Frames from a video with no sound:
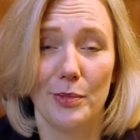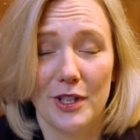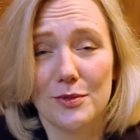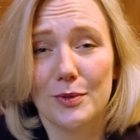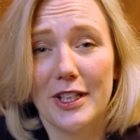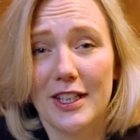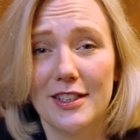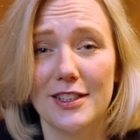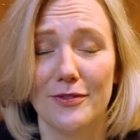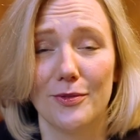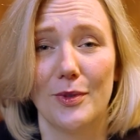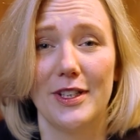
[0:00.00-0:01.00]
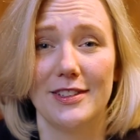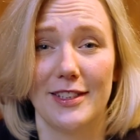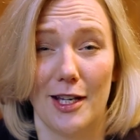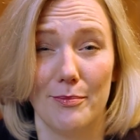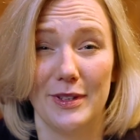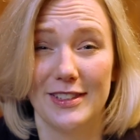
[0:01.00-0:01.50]
Because working in different ways
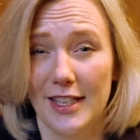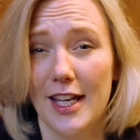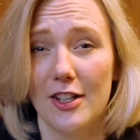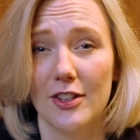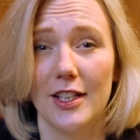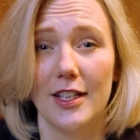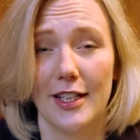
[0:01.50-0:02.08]
can be scary.